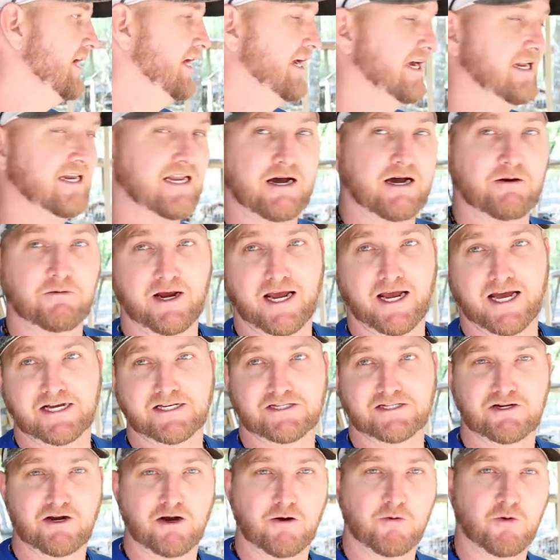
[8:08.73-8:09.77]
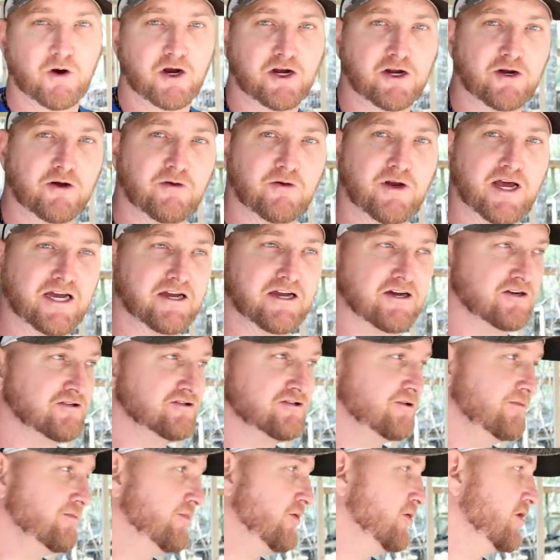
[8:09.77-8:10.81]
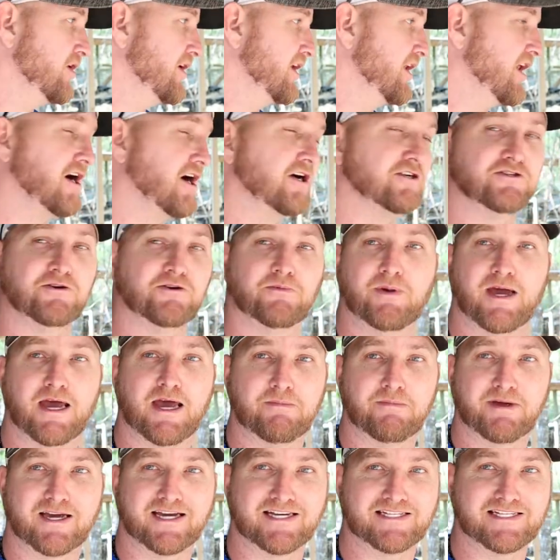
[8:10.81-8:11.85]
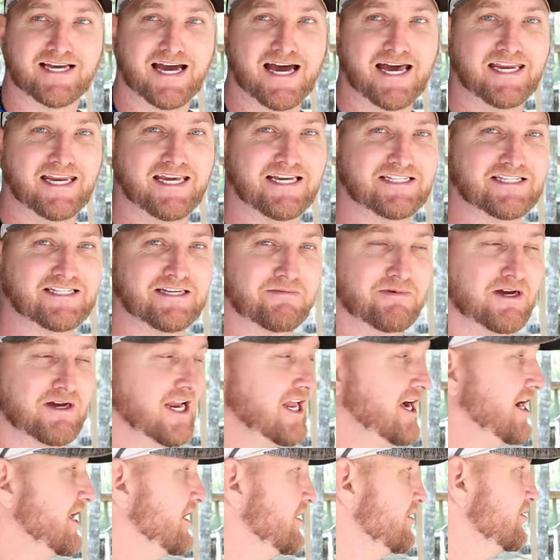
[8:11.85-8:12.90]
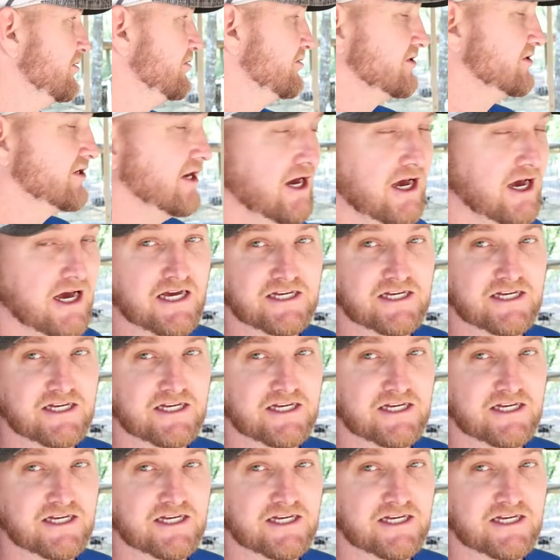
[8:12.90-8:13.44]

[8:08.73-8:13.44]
And that way I can start working on that Country Boy laundromat, because I need some clothes.